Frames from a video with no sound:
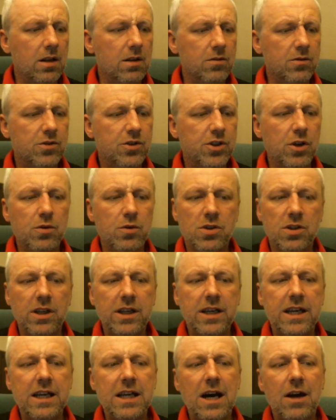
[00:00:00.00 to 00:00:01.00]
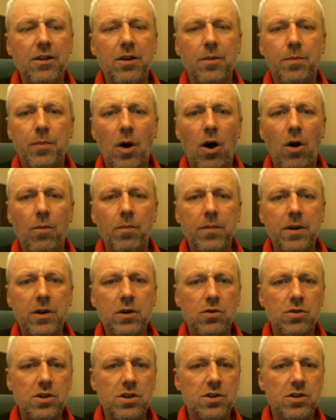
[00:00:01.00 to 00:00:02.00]
juice leaking out the bottom
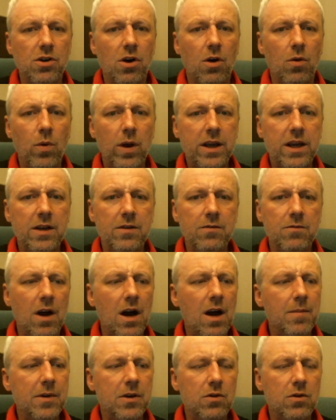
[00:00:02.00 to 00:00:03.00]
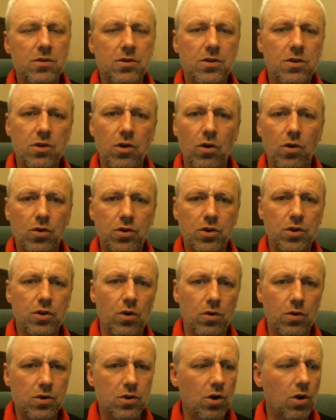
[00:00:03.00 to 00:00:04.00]
because it's not wicking right, because the coils are
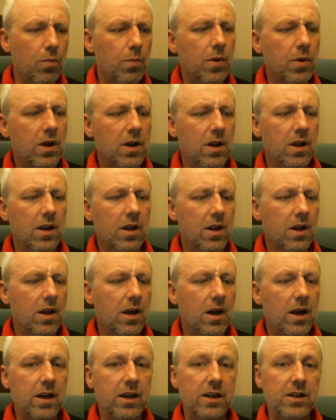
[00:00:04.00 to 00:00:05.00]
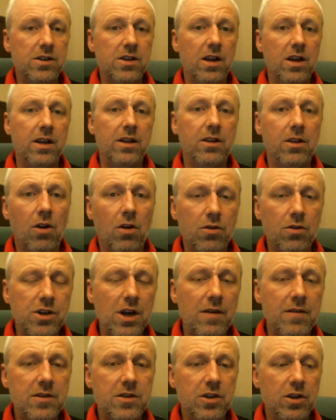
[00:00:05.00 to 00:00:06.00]
gunked up. And it's
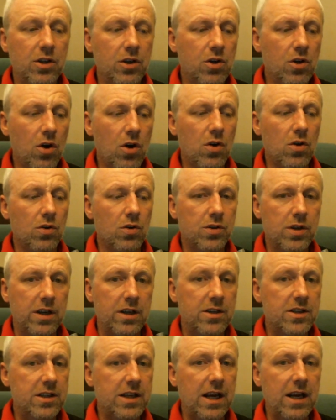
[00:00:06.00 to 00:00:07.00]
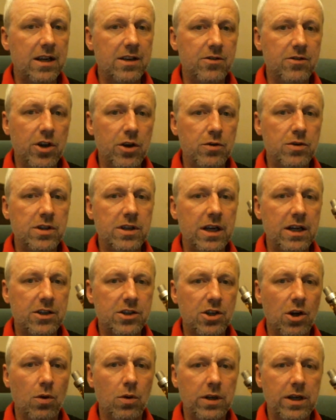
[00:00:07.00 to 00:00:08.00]
longevity of the coils and using it
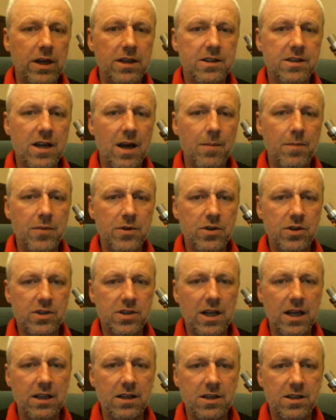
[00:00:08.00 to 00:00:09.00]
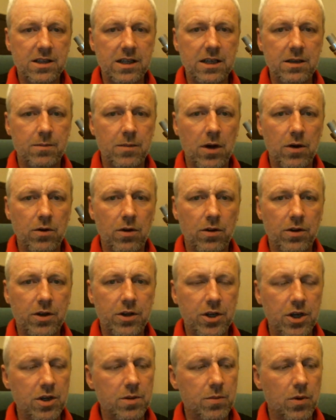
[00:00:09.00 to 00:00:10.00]
solely in temperature stainless steel mode on the
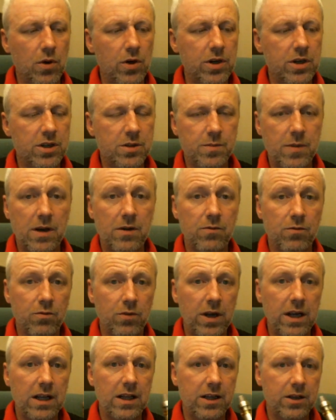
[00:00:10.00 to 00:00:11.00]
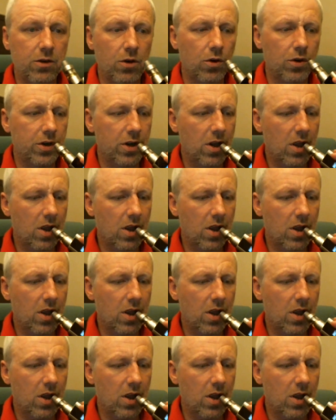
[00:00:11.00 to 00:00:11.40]
cuboid has been really good.